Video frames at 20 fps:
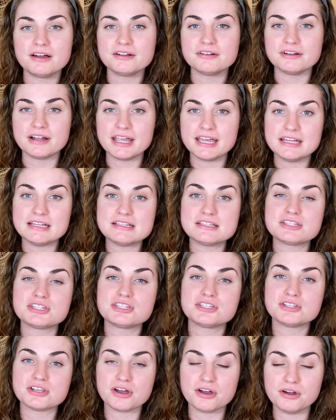right,
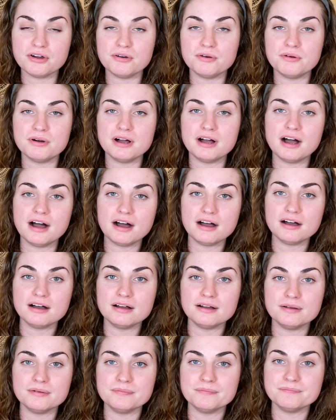so
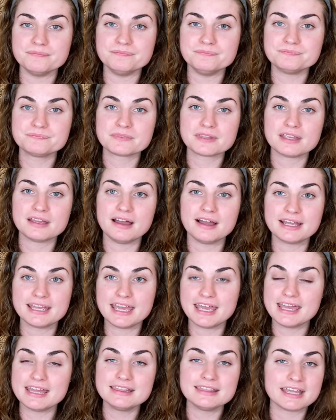
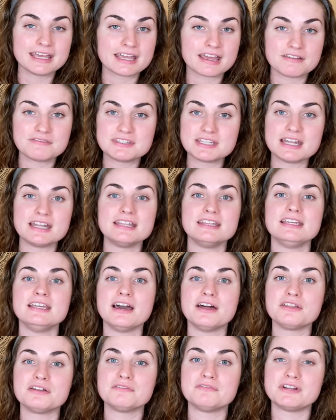again, like I've said in the
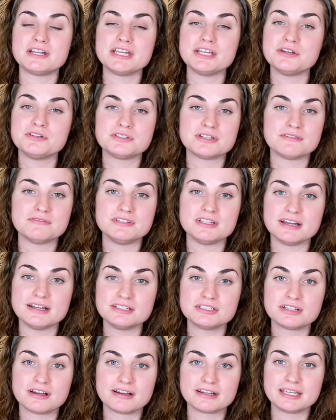other videos I've done
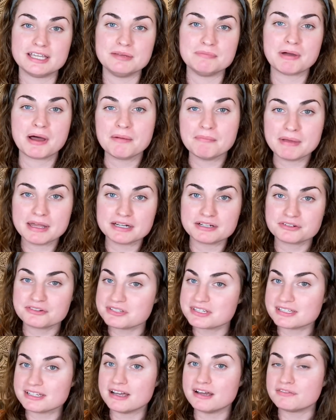talking about medical
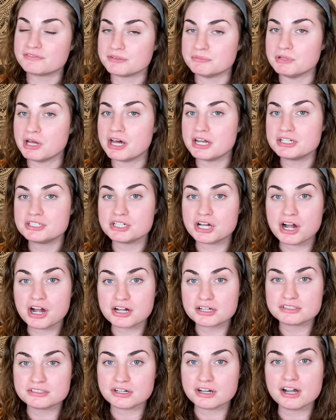stuff, I'm not a
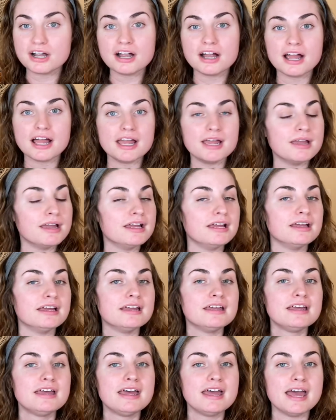doctor. I'm
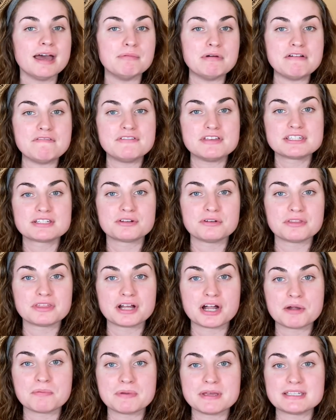a physical
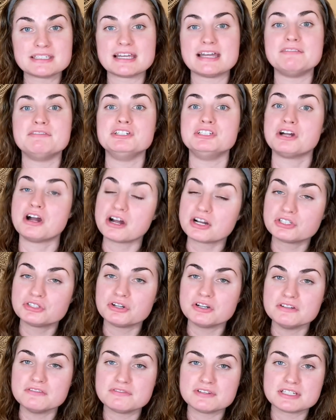therapist. I have a
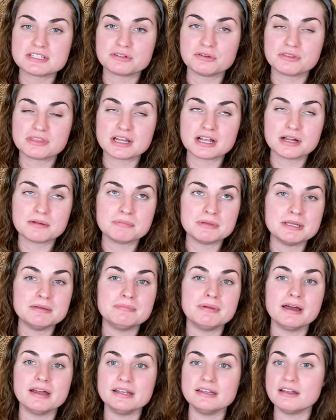doctorate in physical therapy,
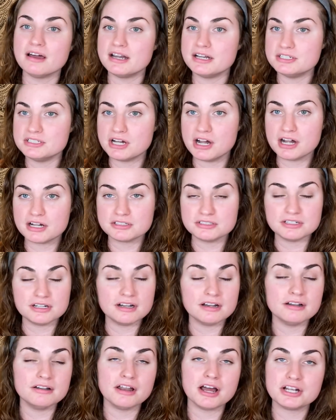but not a
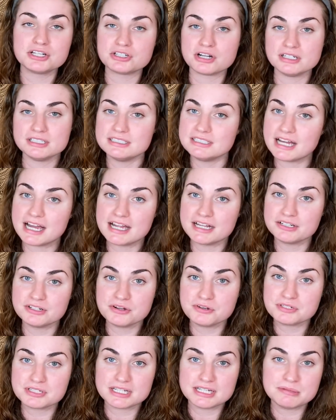doctor. Not trying to
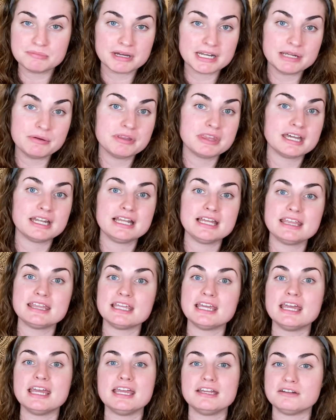diagnose anybody with
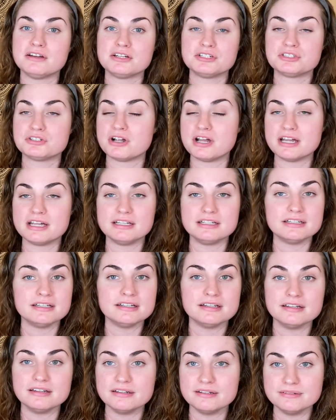anything. Not trying
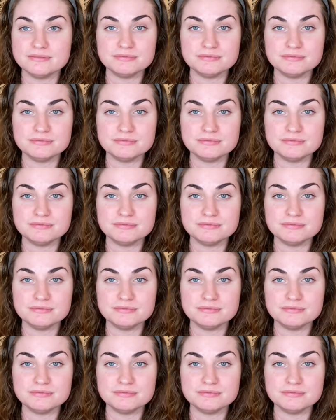to